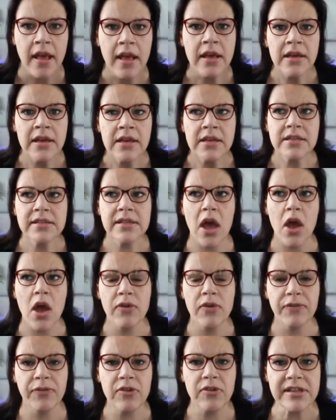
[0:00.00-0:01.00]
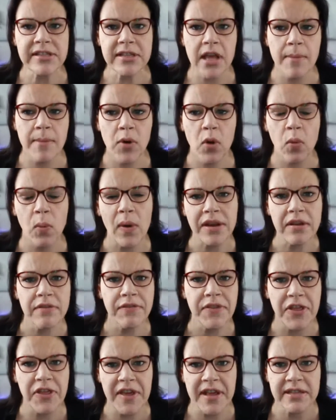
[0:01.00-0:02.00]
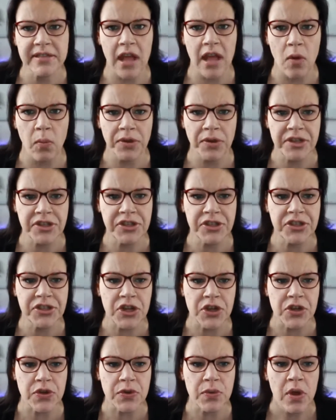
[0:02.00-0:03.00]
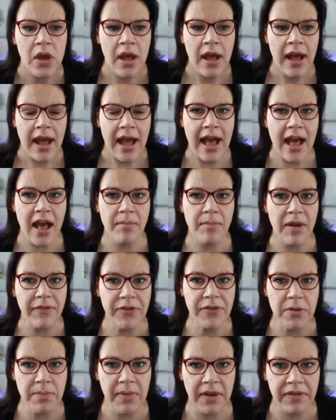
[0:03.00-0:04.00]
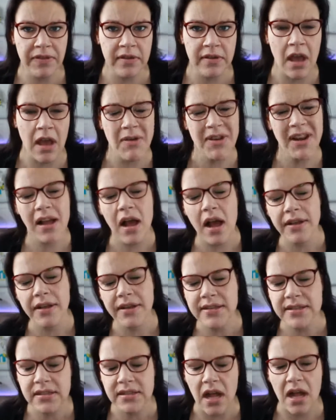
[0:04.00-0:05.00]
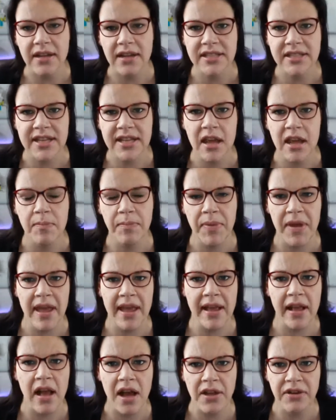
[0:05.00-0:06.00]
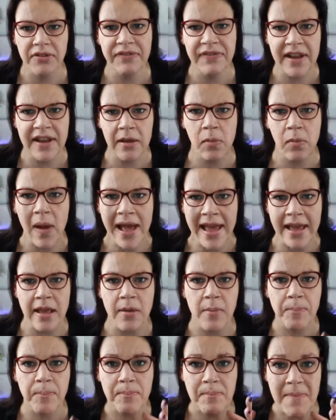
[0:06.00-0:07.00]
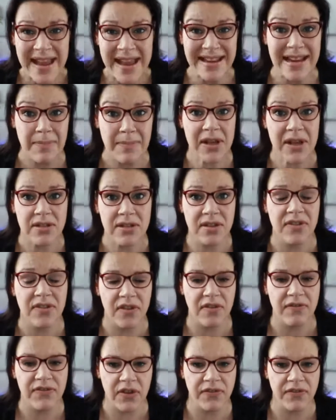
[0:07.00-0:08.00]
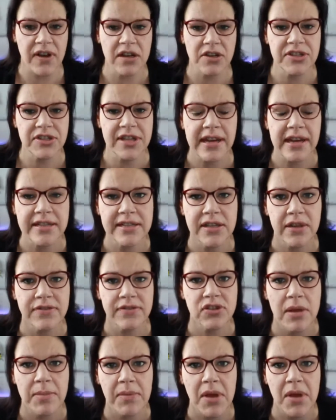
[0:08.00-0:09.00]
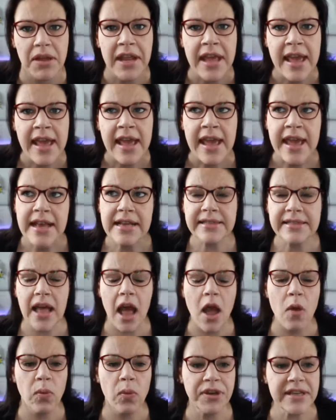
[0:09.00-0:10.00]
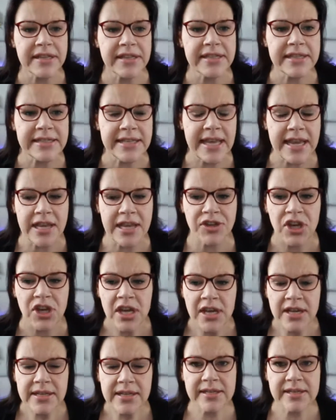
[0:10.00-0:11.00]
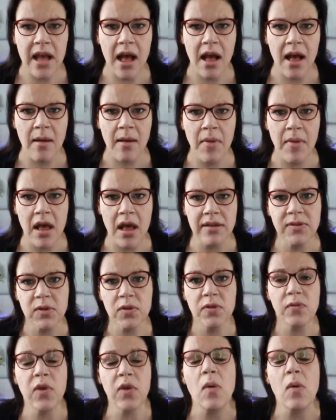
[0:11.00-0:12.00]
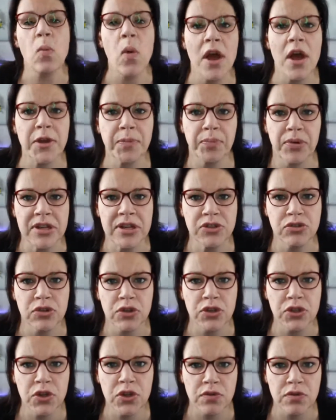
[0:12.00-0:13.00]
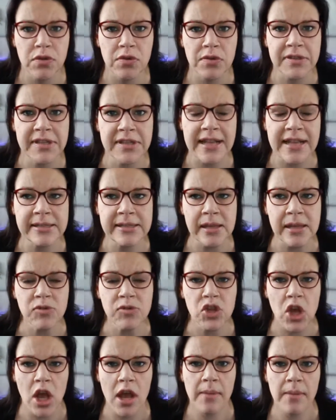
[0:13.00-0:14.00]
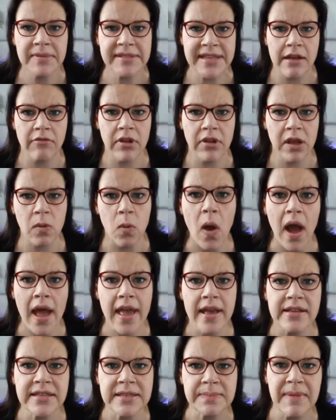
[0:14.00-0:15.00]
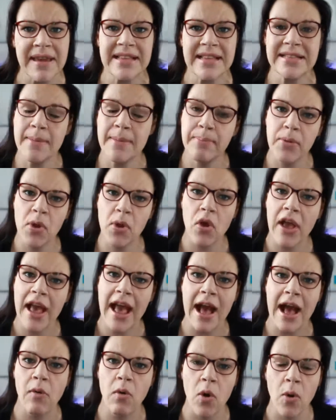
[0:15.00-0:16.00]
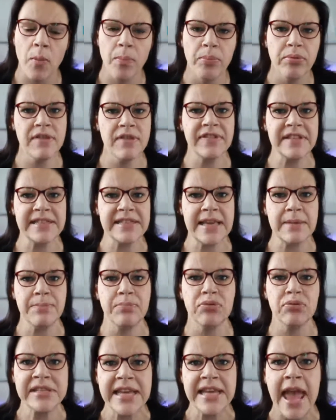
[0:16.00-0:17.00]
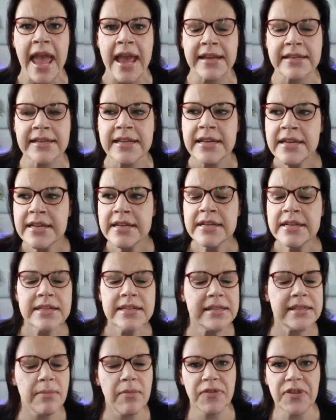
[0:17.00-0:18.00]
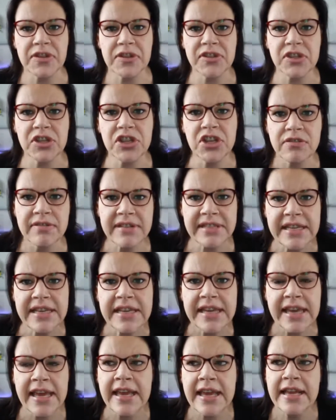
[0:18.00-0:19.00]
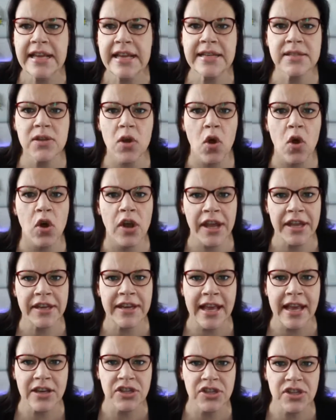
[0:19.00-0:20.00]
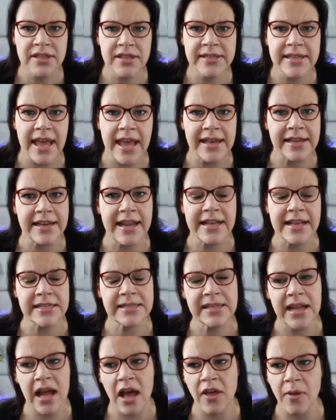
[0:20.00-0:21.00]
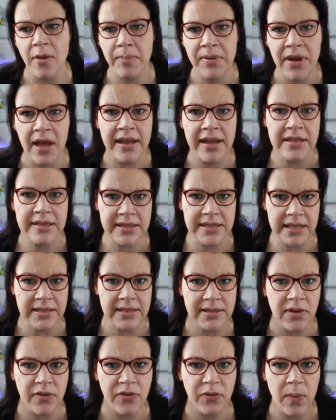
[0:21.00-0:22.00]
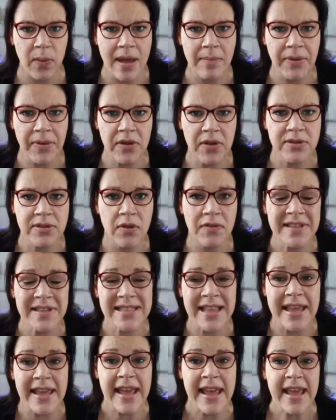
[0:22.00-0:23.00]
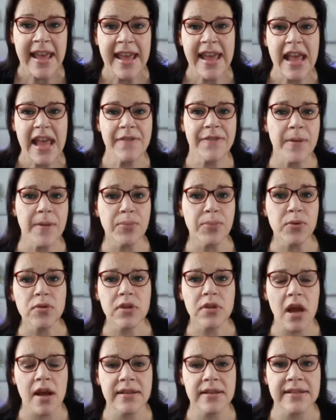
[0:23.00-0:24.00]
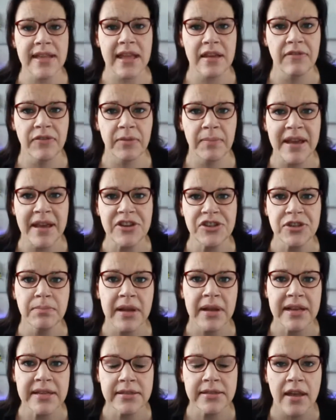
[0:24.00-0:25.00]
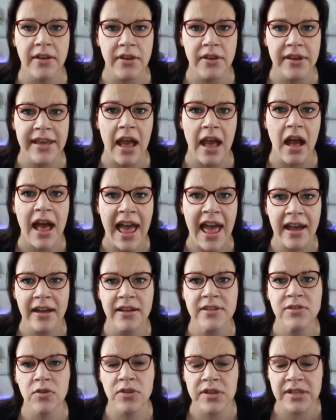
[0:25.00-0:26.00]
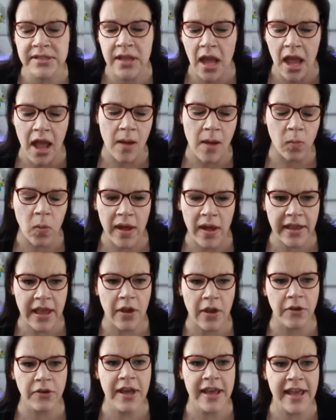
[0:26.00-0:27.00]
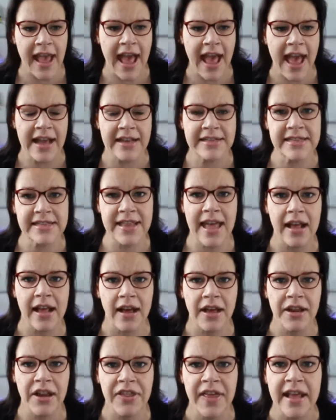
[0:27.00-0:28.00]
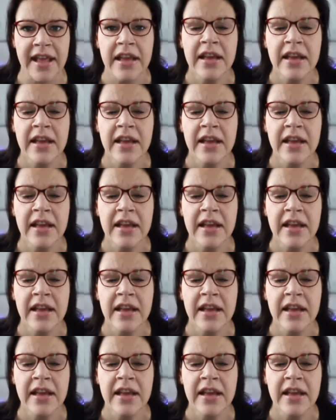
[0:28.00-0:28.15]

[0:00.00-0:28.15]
So, for example, one of the things that I wanted to do a few months ago, and I kind of started it, but it kind of fell away mainly because of the functionality of StreamYard, is that I wanted to teach some sort of like WordPress tutorials, and sometimes that requires me to block out or privacy protect some of the security keys or connections and links to other plugins and software, because obviously if I broadcast that information, my site could get hacked, or the site I'm working on could get hacked, and that kind of thing.